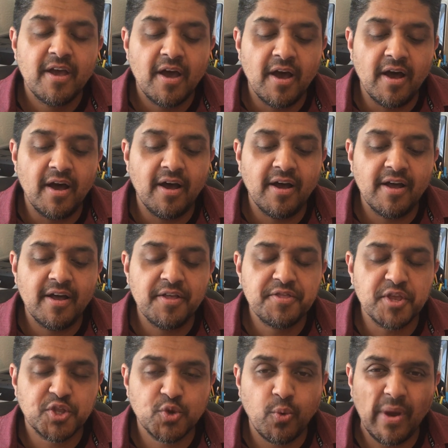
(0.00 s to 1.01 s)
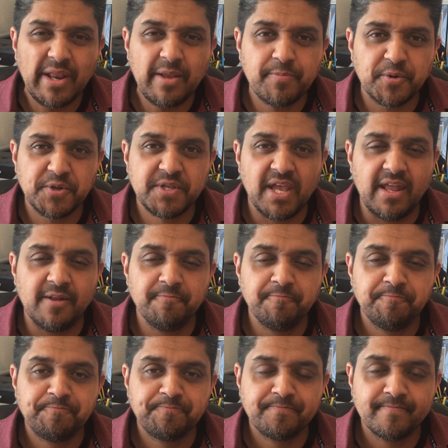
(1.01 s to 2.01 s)
the 20%,
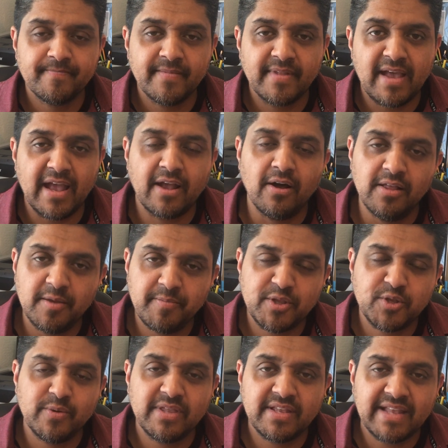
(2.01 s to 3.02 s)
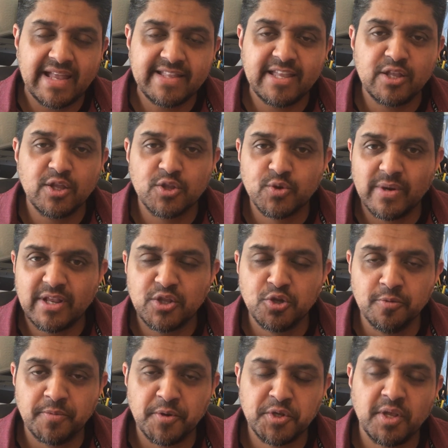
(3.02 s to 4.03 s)
I call it between the 19 to
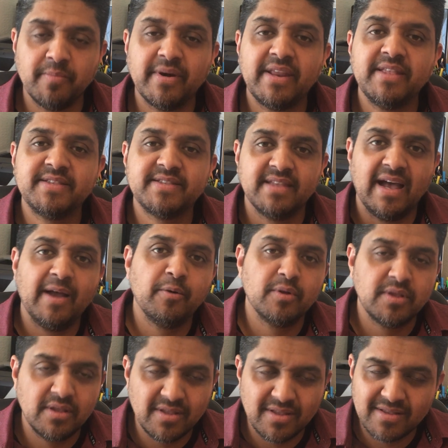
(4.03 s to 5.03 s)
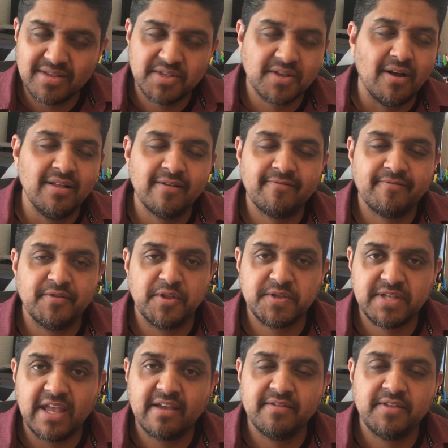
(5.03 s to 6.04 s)
22%, but let's call it for the
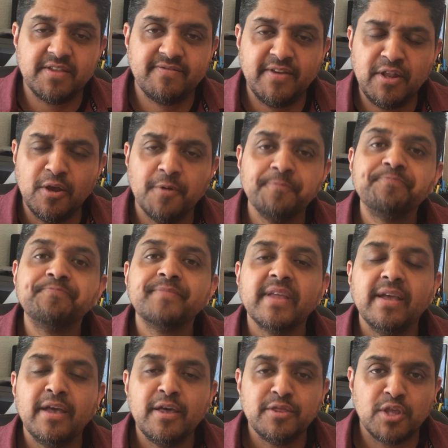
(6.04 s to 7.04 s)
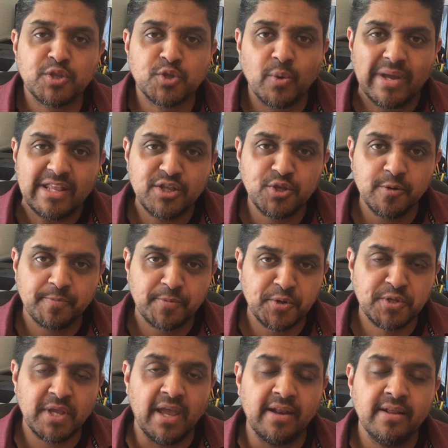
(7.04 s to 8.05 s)
sake of this video, the
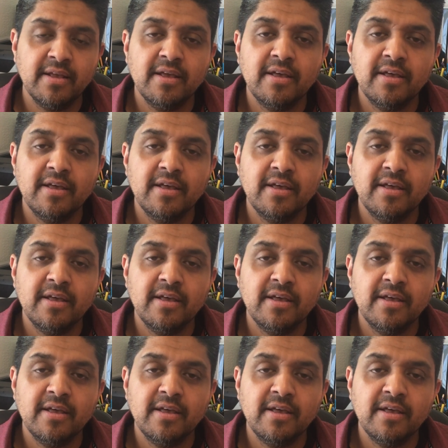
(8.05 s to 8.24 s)
22%.